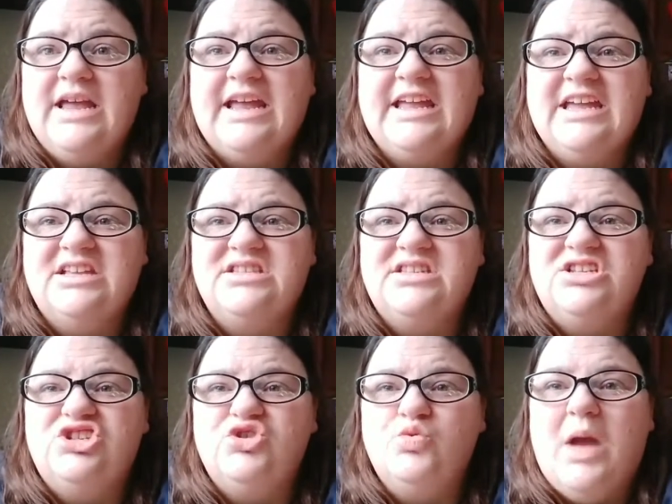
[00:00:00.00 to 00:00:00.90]
It gets
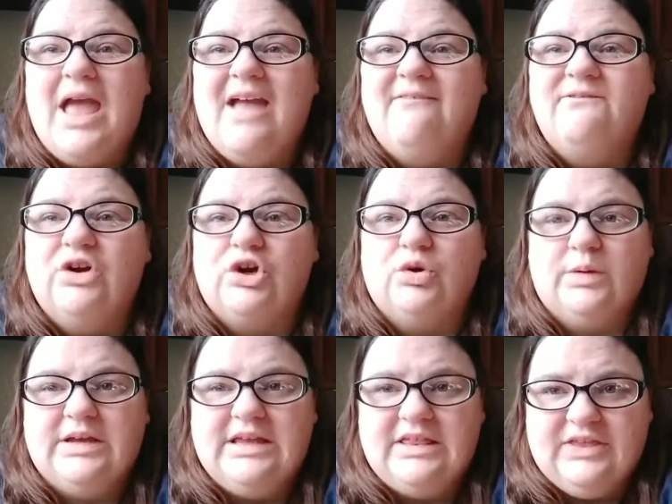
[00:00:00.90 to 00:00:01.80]
into
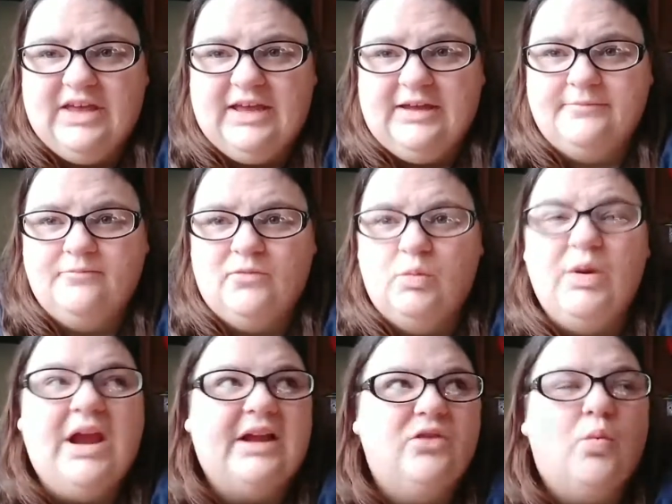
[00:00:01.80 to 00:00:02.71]
everything.
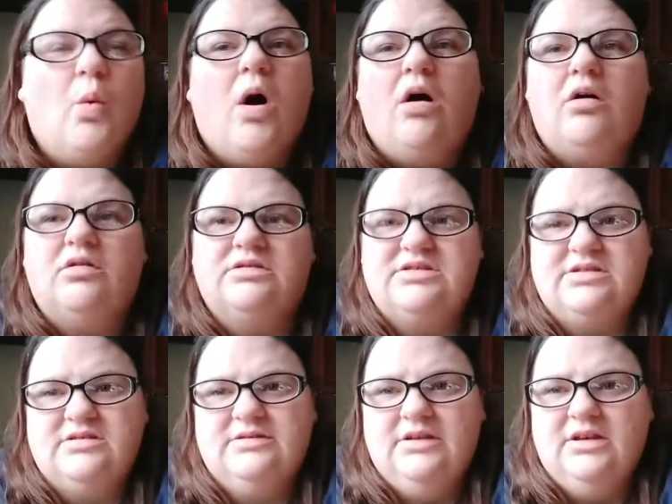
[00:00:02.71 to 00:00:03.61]
We had it in the
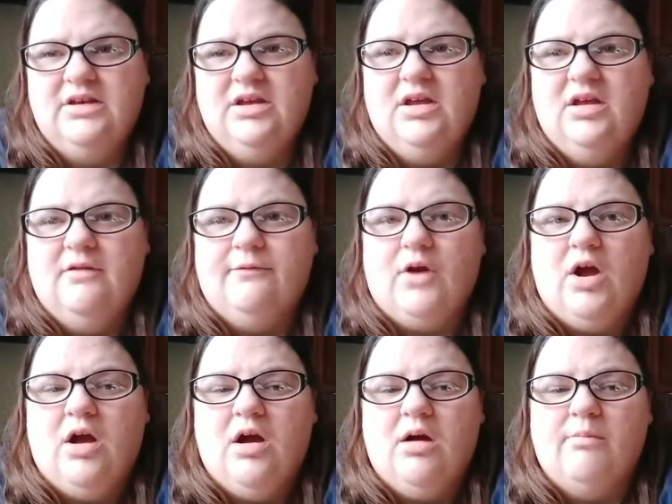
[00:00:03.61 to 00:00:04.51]
walls
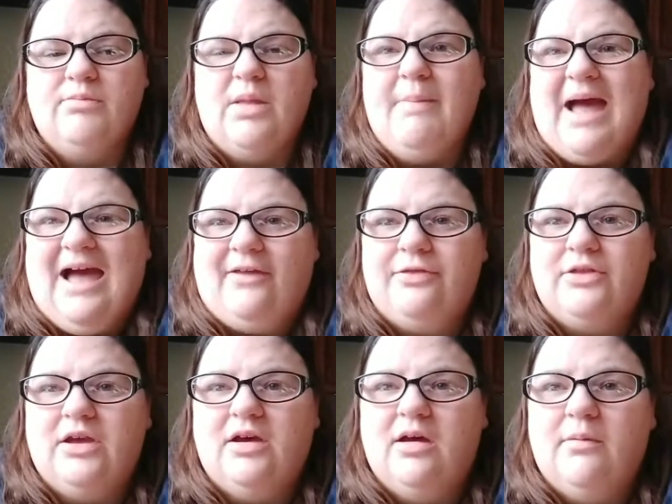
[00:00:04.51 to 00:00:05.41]
from the
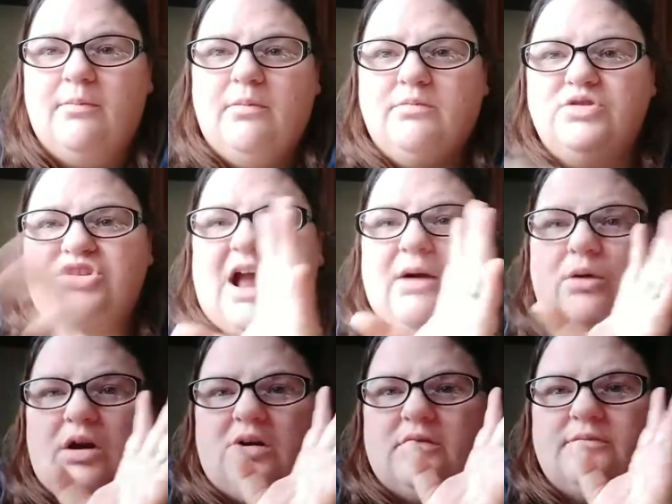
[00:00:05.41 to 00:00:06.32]
bathtub
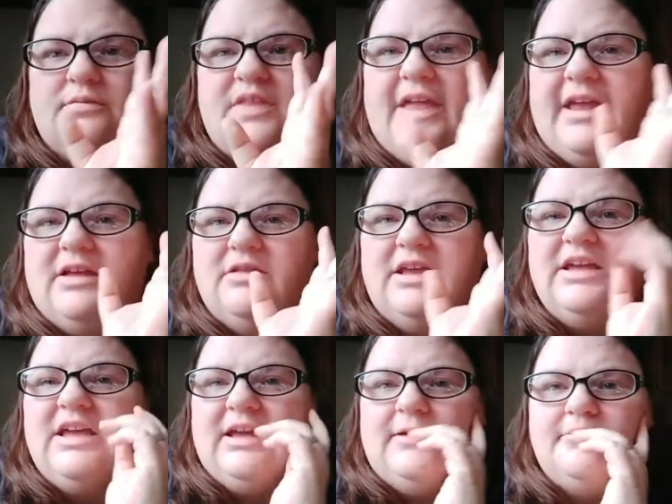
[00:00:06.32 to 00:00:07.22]
shower thing
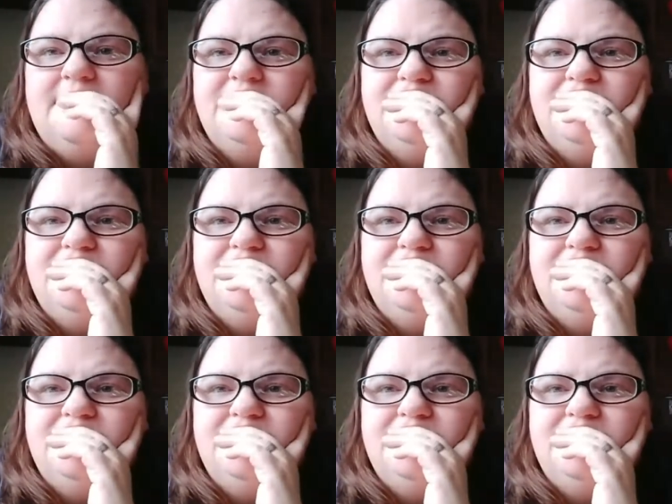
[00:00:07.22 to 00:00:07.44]
leaking.